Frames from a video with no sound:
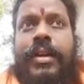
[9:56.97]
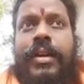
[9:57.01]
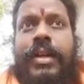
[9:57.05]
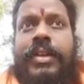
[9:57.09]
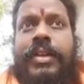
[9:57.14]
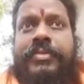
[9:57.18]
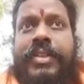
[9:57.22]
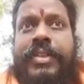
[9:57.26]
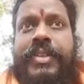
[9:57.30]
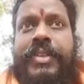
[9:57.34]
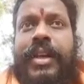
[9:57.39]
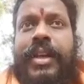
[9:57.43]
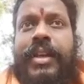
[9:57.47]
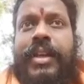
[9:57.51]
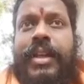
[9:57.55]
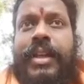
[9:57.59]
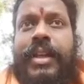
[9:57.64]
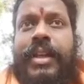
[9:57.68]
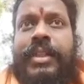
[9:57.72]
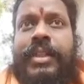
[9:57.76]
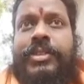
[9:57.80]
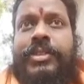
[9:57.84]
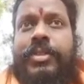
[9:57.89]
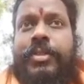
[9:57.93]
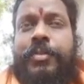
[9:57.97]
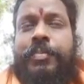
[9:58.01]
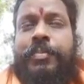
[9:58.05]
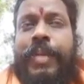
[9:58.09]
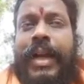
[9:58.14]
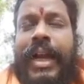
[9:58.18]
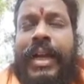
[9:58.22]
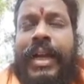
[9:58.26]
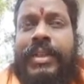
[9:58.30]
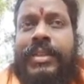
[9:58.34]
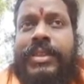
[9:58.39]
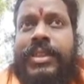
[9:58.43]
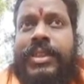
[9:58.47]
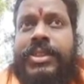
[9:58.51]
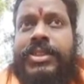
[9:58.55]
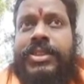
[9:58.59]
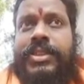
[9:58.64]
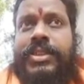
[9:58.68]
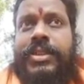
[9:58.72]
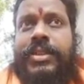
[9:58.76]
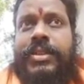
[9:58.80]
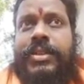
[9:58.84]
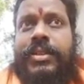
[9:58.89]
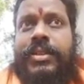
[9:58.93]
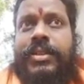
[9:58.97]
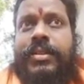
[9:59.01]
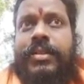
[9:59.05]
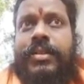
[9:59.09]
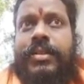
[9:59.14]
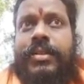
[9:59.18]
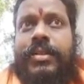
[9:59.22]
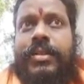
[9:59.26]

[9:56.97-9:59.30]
if they are running through bad dasha,